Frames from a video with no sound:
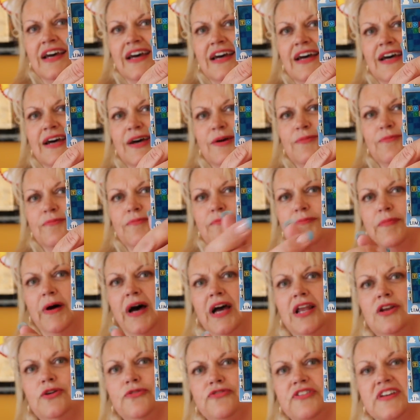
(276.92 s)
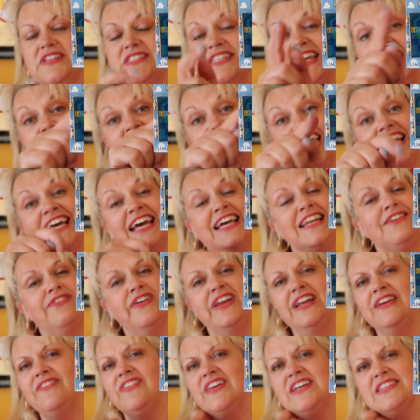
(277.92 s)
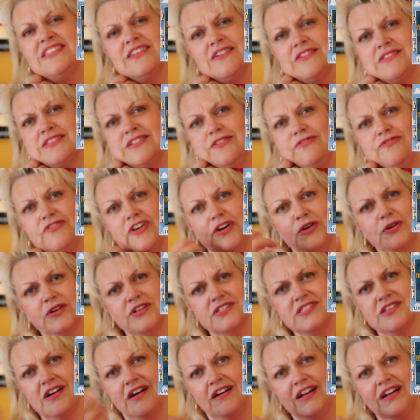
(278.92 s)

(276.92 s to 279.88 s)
But I love this. Again, if any of these aren't in focus,